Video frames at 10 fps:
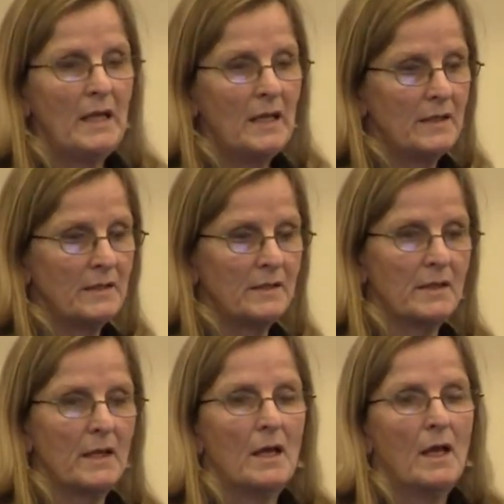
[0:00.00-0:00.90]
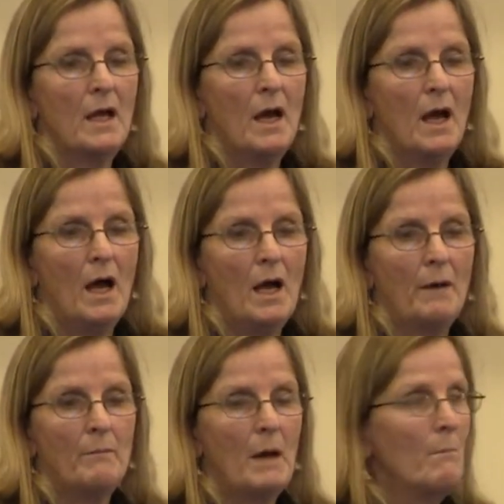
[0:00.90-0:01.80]
is
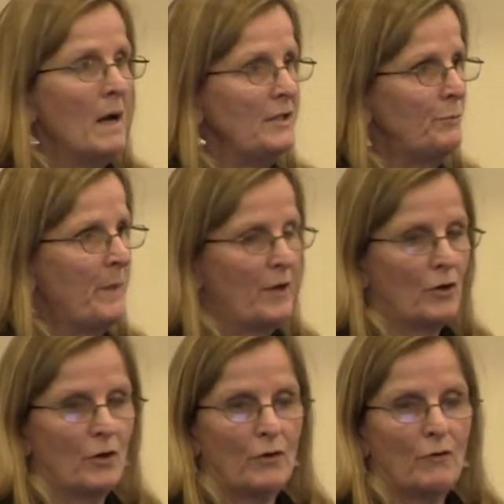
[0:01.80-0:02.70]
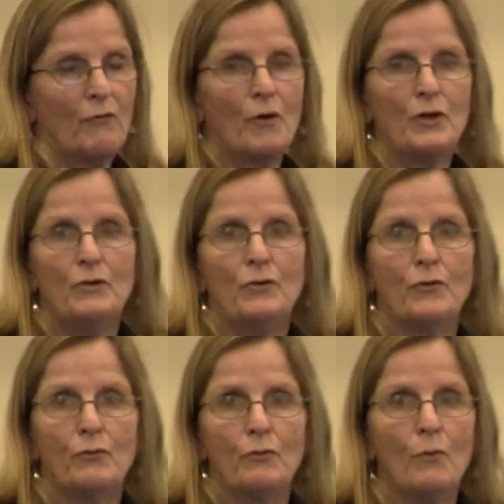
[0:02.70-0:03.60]
much better for
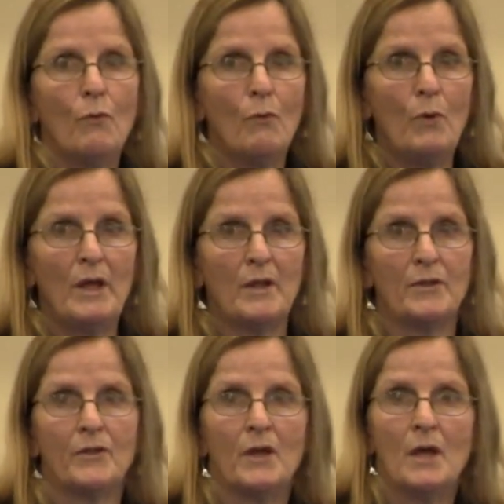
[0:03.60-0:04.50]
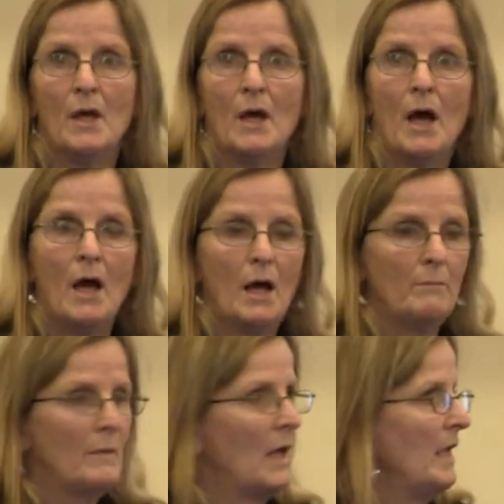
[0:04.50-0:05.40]
youth with
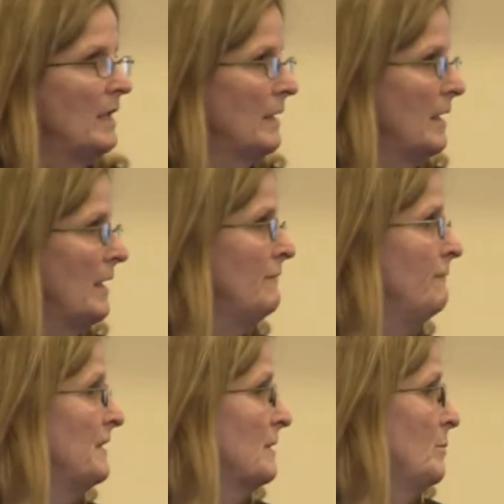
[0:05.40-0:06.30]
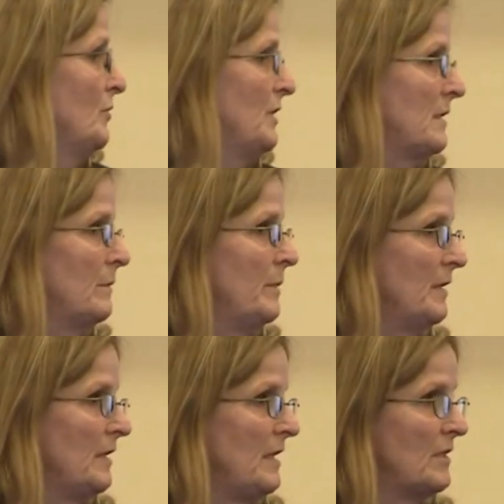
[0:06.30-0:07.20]
invisible
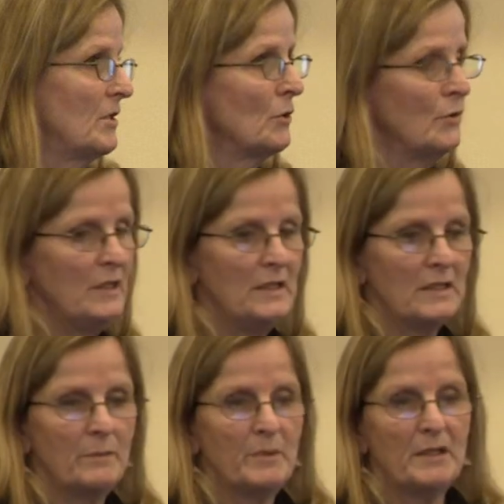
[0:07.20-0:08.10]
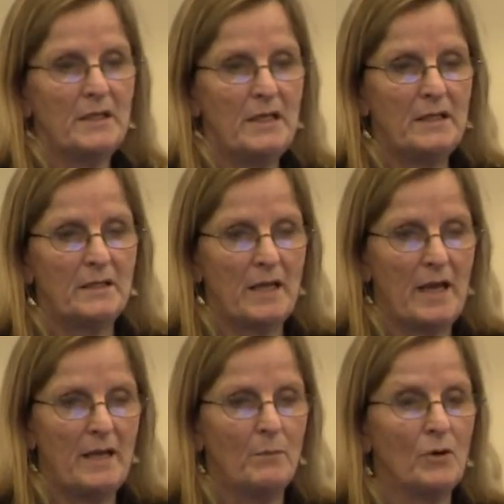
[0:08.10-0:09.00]
disabilities, learning disabilities,
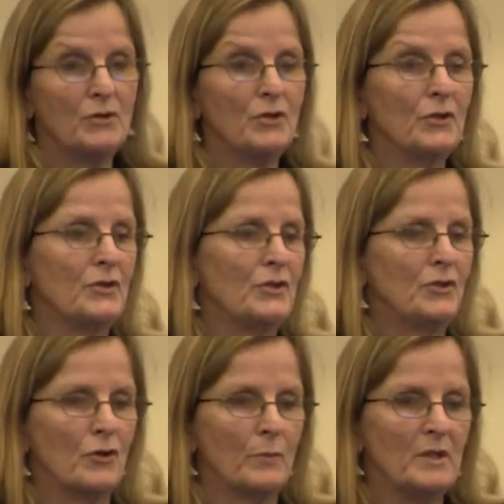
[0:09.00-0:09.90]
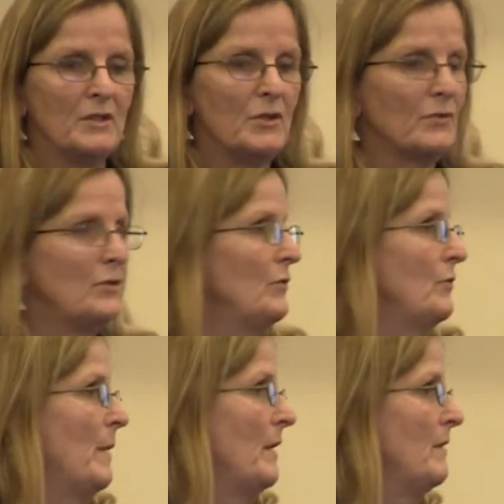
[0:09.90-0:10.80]
and emotional disturbance. Those
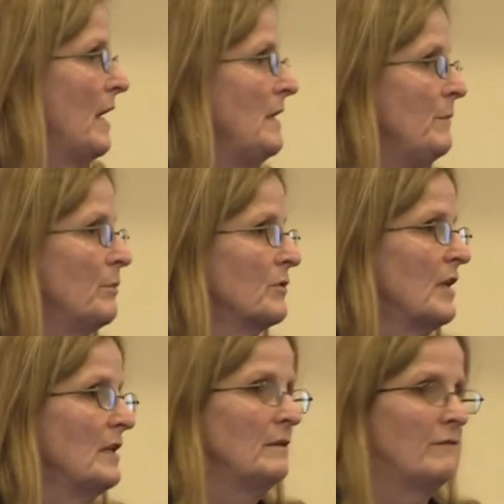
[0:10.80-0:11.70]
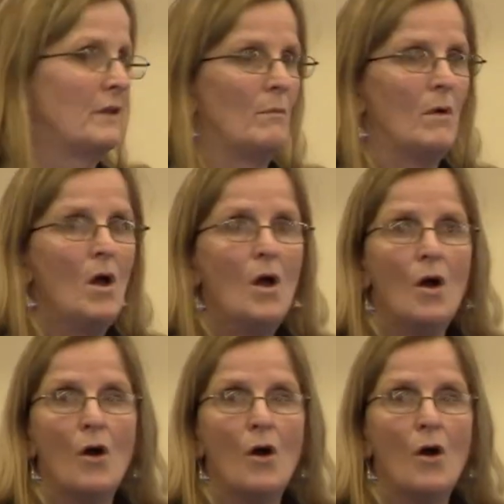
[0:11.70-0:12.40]
youth, about 90% of them